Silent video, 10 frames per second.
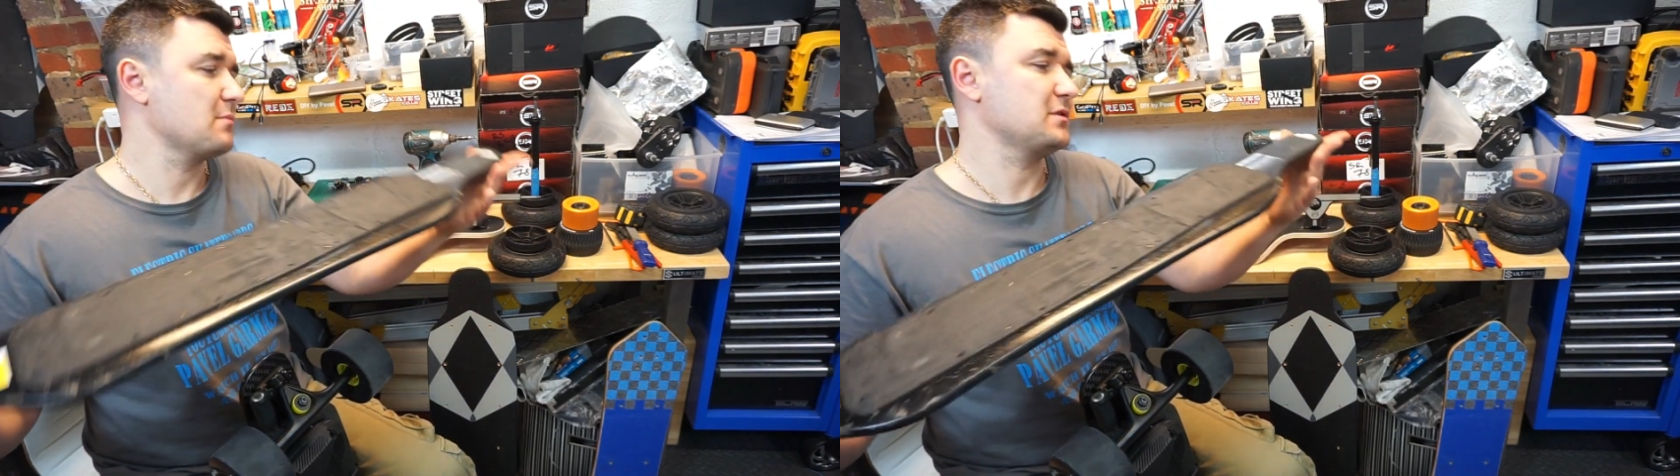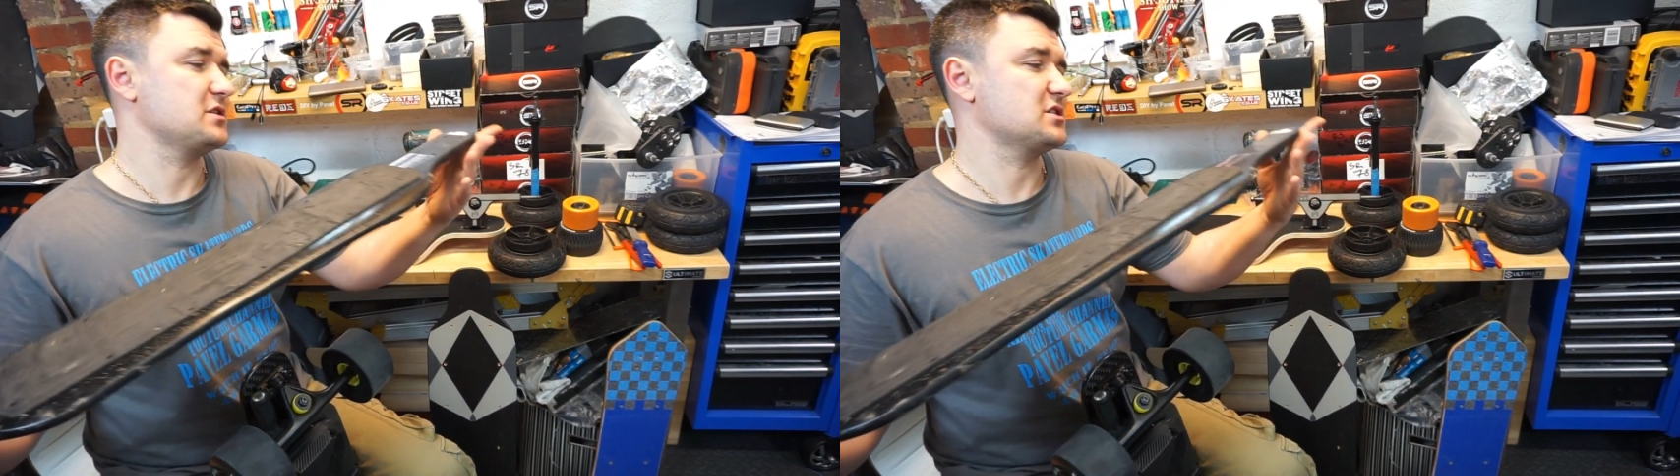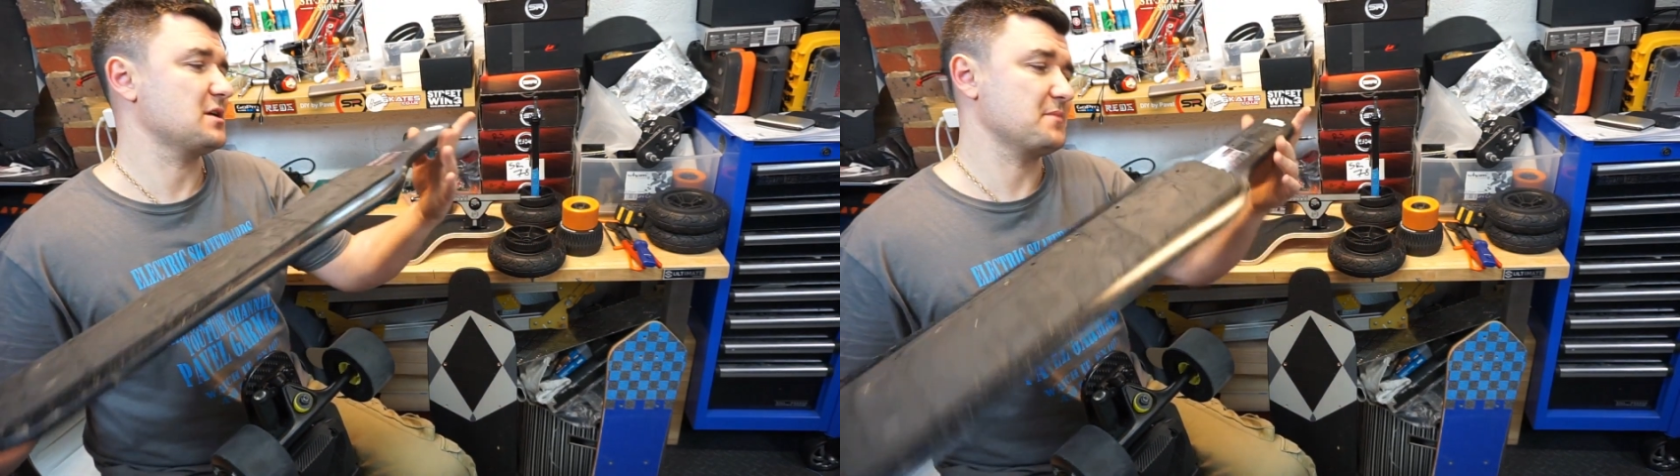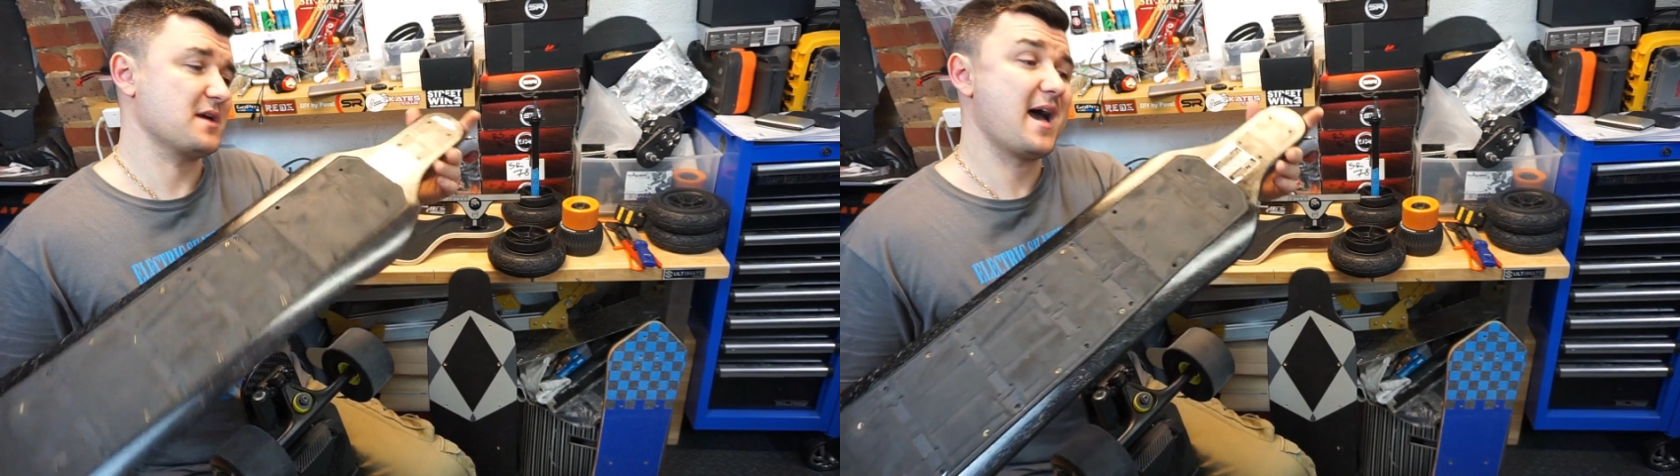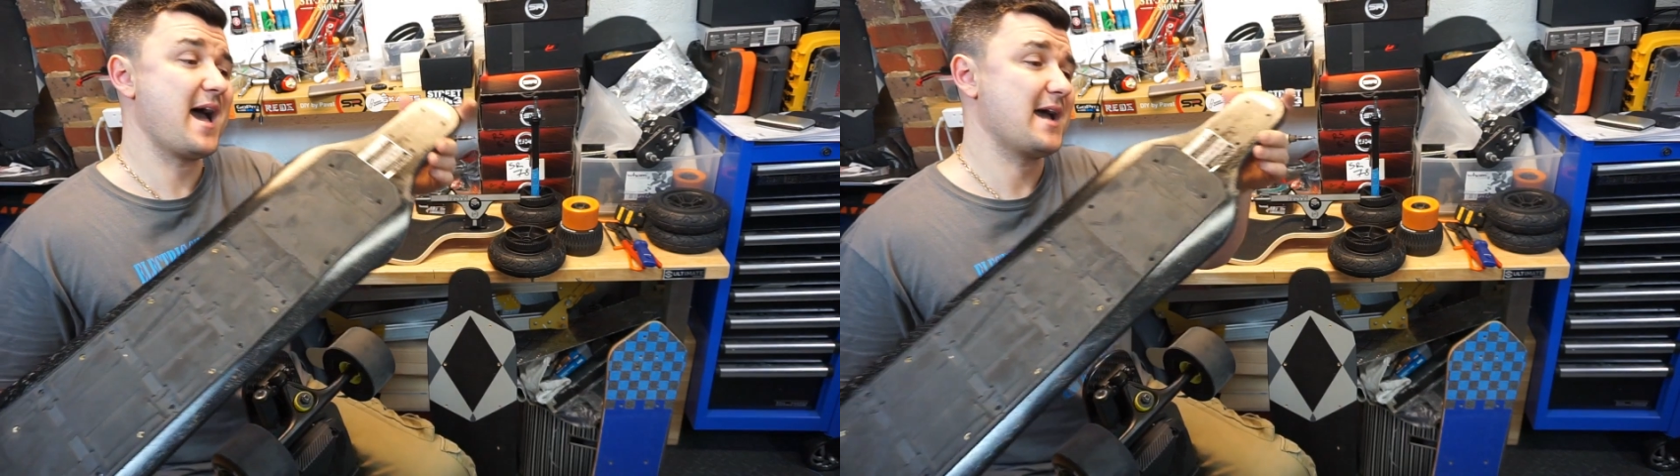but just something
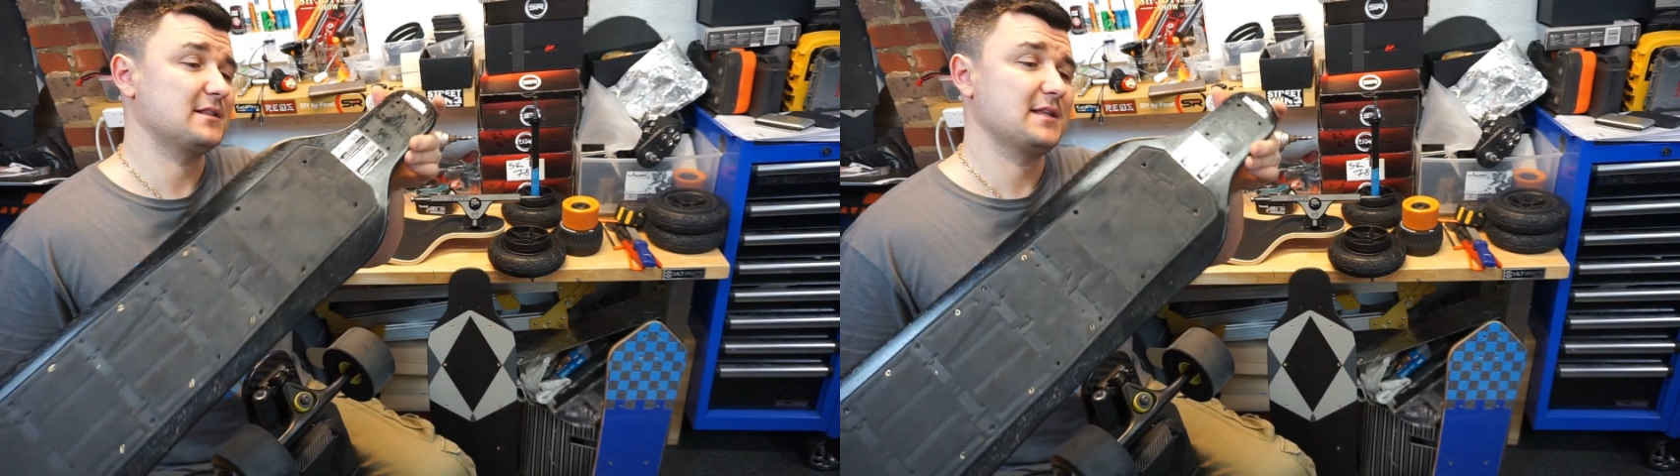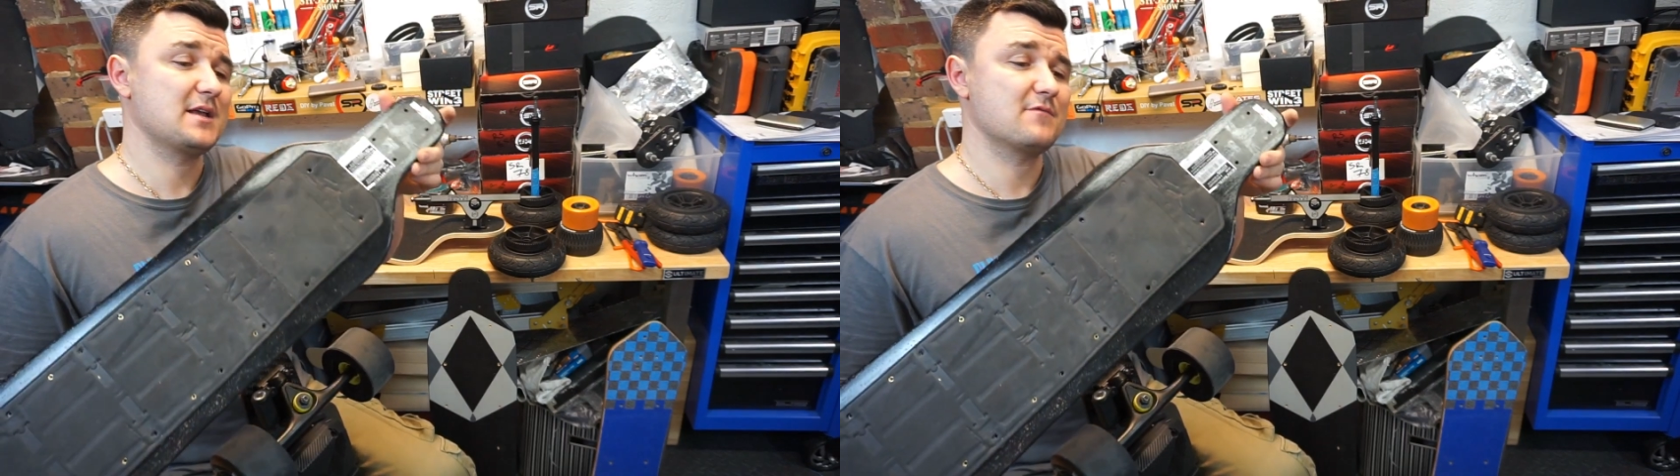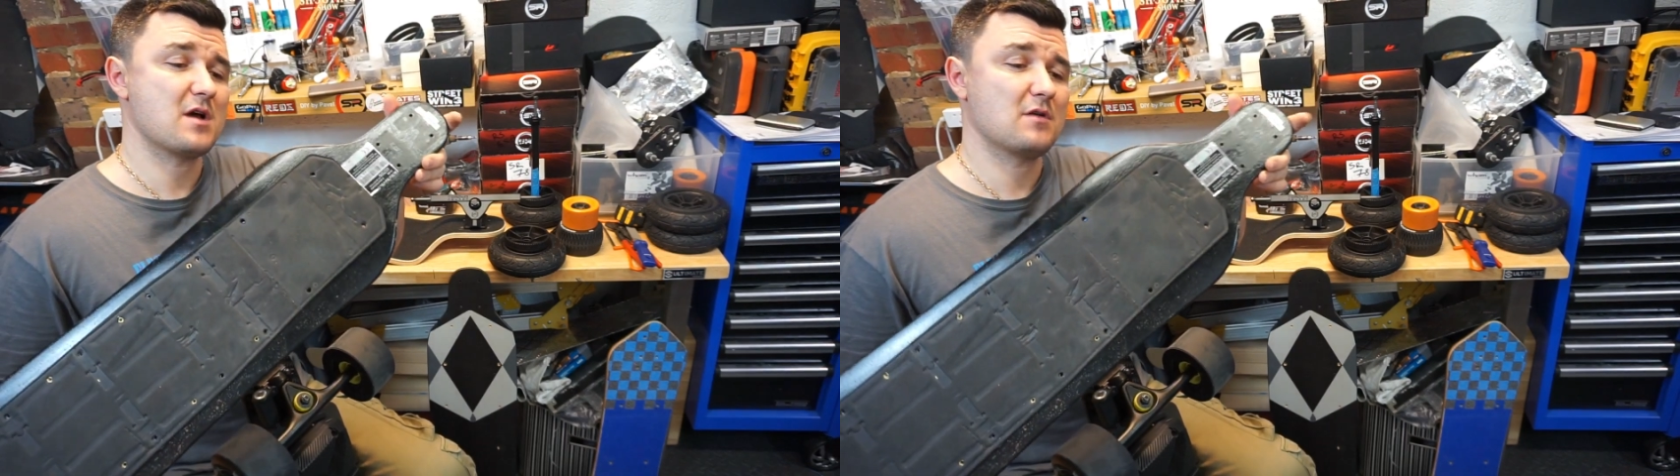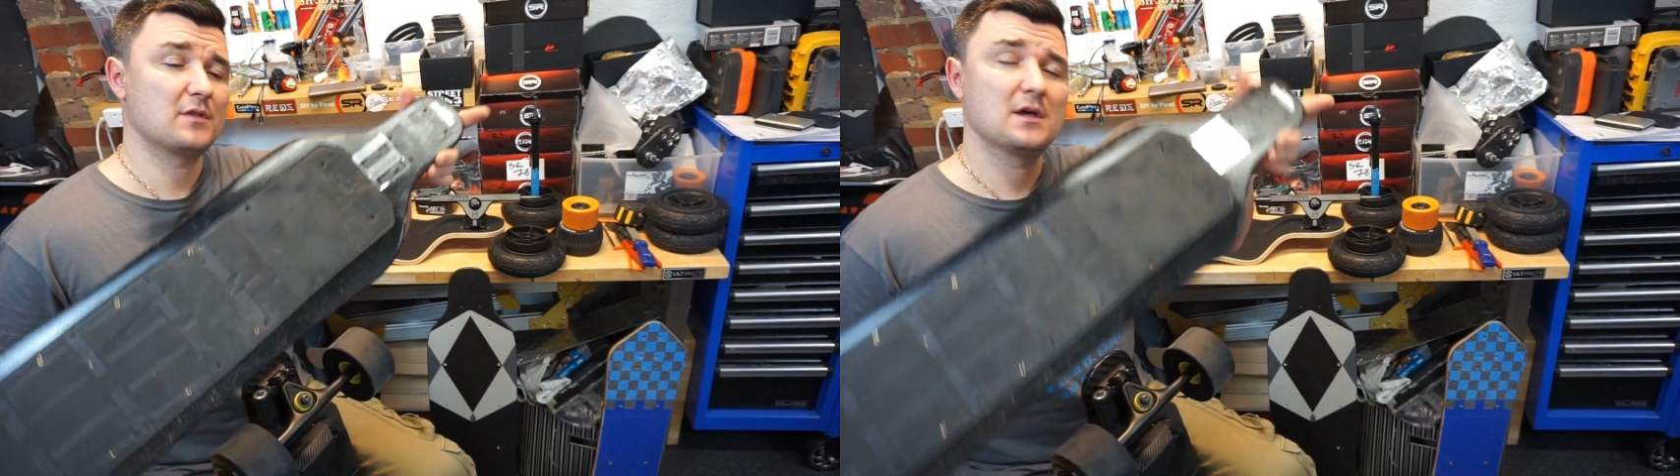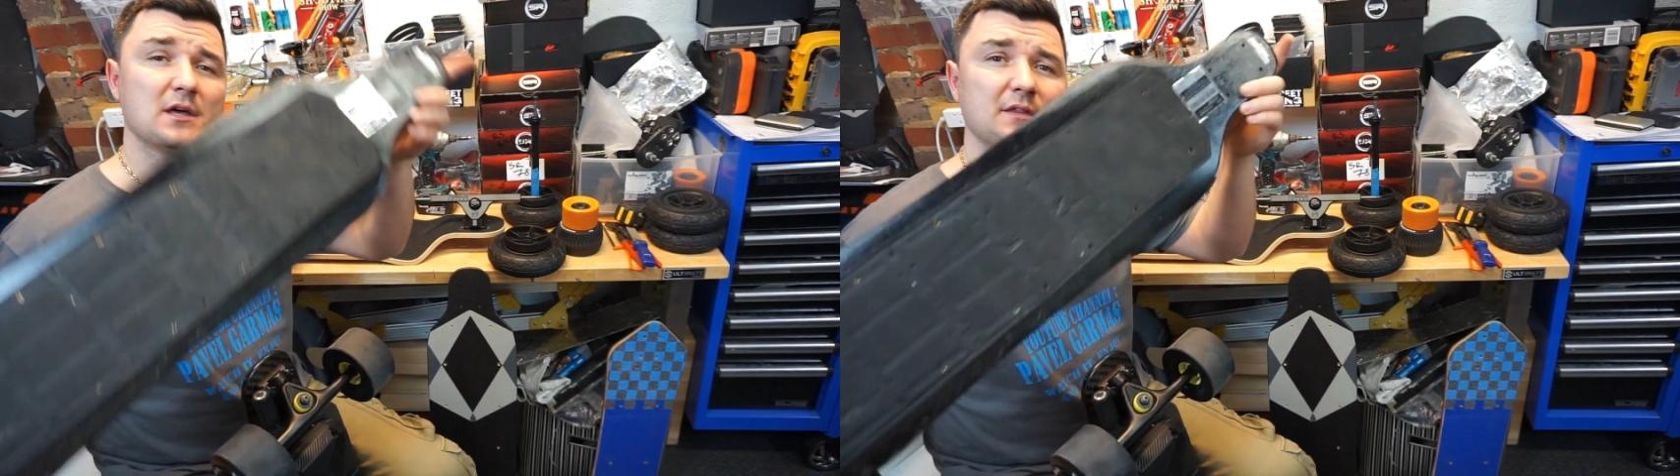I had laying around.